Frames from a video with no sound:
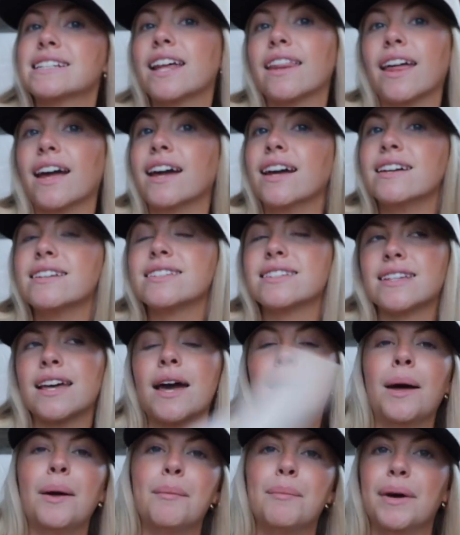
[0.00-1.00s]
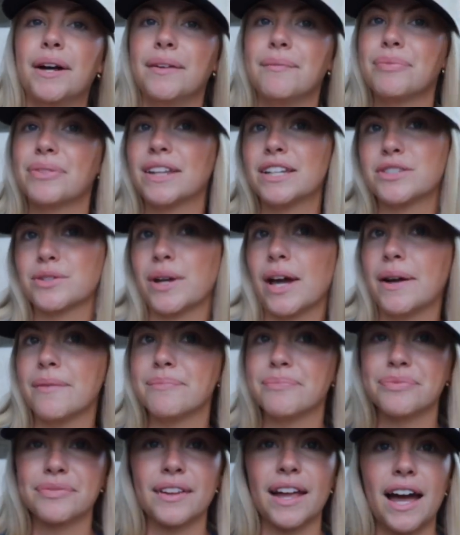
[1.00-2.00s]
to this, but it's okay.
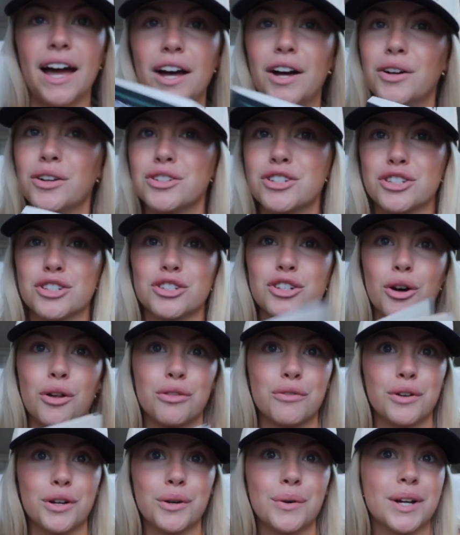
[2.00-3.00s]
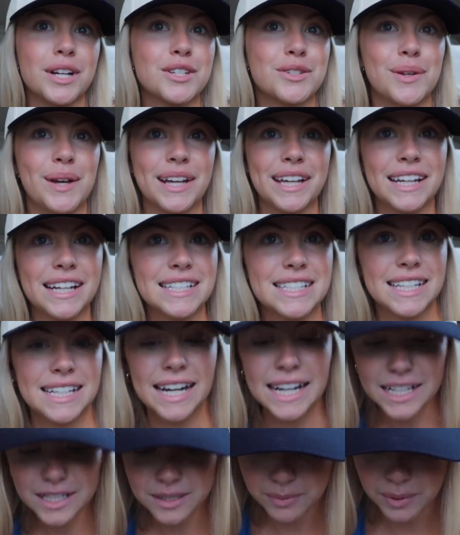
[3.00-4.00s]
I'll just go through it quick so I can get to the
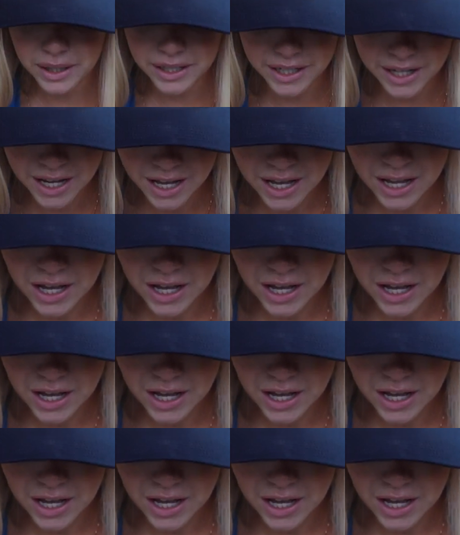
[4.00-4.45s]
next one,